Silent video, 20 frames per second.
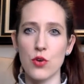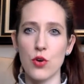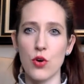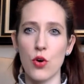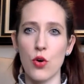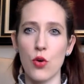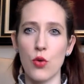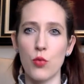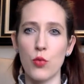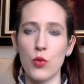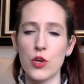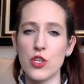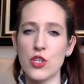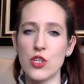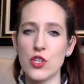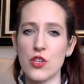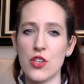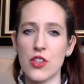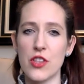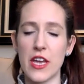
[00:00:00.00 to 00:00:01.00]
or would
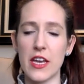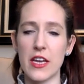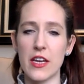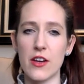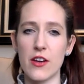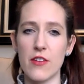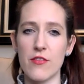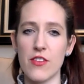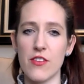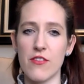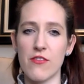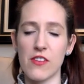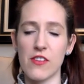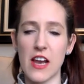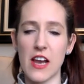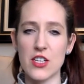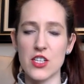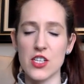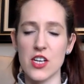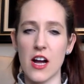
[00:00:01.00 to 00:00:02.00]
you think of the
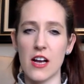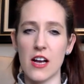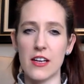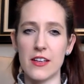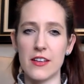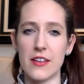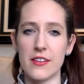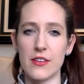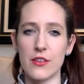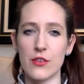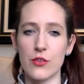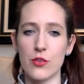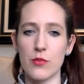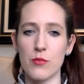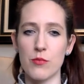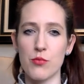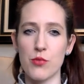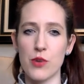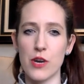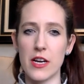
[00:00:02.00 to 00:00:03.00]
flesh colours and sort
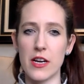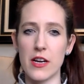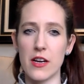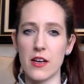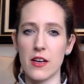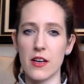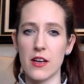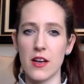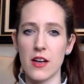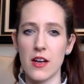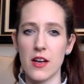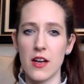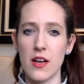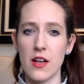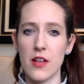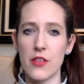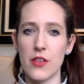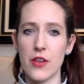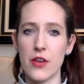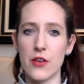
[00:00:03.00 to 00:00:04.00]
of bring
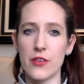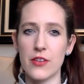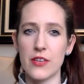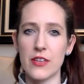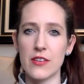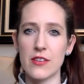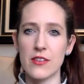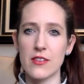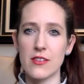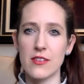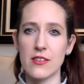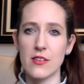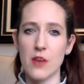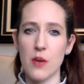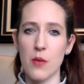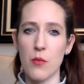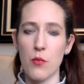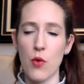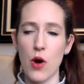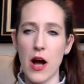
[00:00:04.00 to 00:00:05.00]
those in
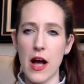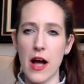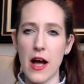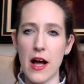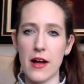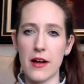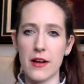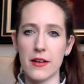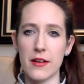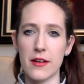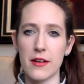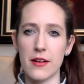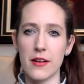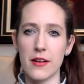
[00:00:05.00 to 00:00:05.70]
somewhere?